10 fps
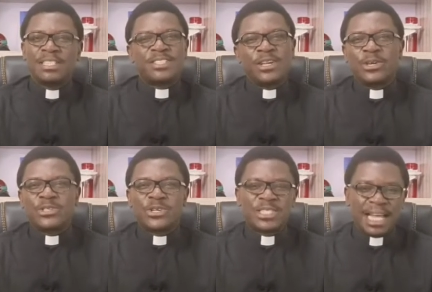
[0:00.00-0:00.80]
See
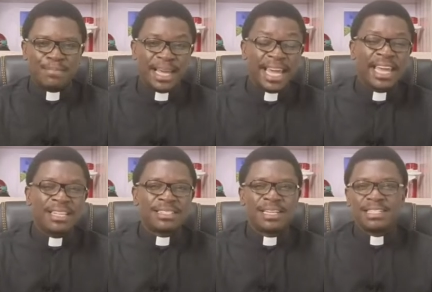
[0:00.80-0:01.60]
also Psalm
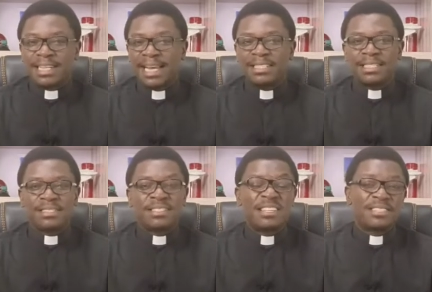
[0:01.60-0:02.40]
8,
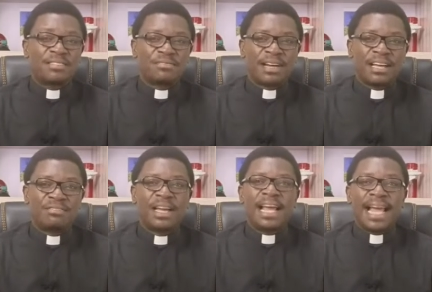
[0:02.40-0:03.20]
19,
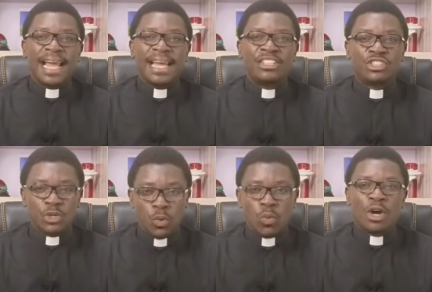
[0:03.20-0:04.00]
65, and
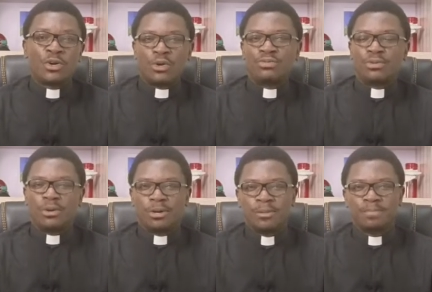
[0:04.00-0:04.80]

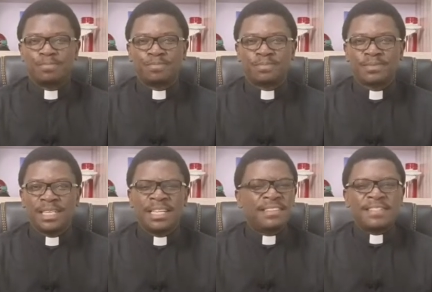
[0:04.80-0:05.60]
104.
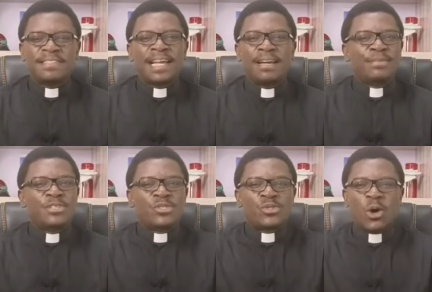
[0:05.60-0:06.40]
This psalm
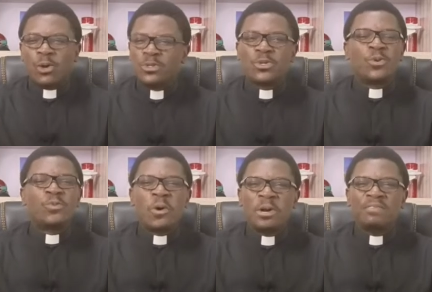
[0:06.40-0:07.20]
is also
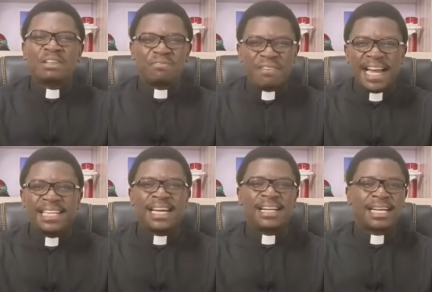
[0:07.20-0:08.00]
one of the
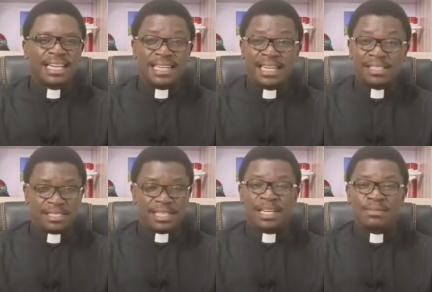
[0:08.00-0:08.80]
final
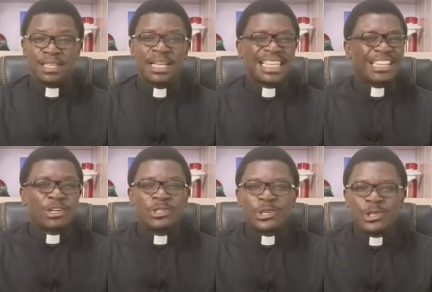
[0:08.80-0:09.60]
Hallel Psalms that
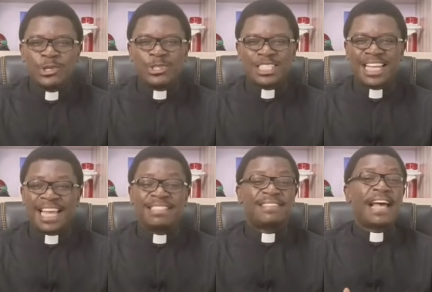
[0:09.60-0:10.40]
concludes the
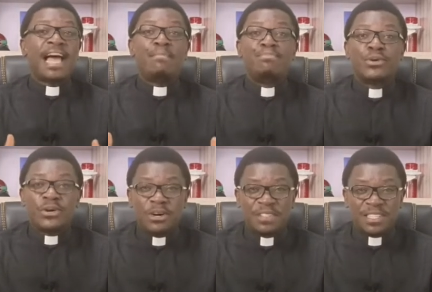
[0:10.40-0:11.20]
entire
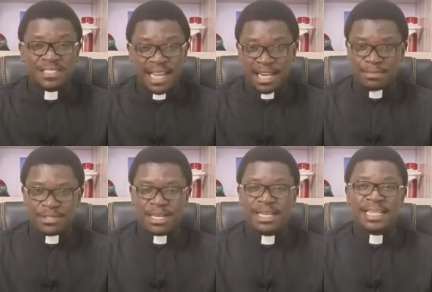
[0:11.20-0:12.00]
book of the
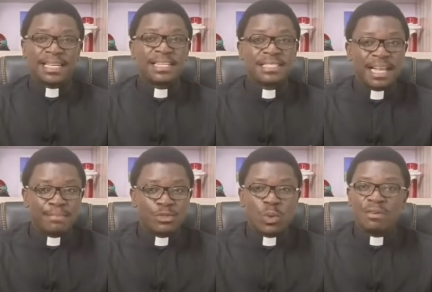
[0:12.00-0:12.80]
Psalms, that is
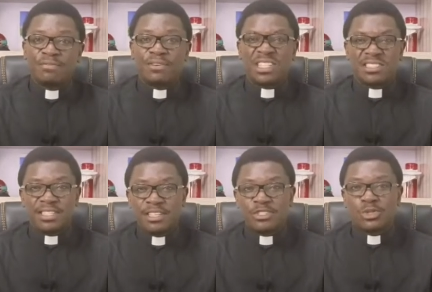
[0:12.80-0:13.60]
Psalms
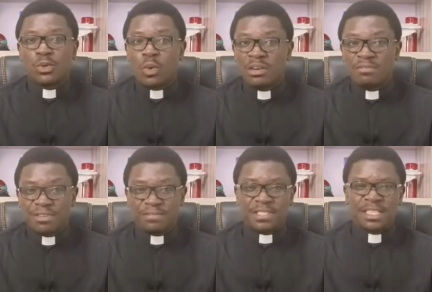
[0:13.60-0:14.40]
146 to
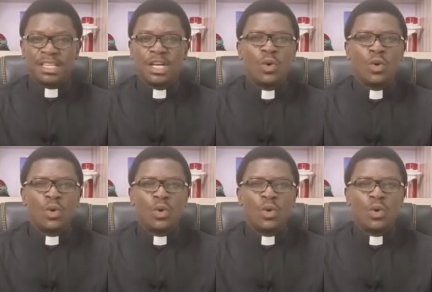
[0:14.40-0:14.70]
150,